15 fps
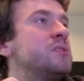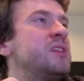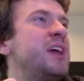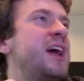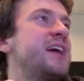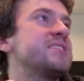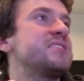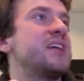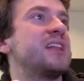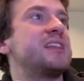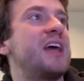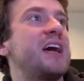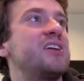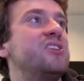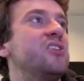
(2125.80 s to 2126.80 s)
yeah, that's not
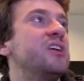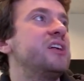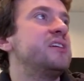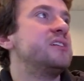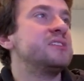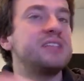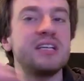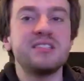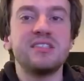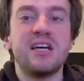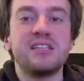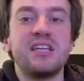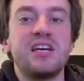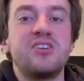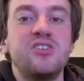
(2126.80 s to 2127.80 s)
that good. That's
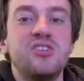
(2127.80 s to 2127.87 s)
not that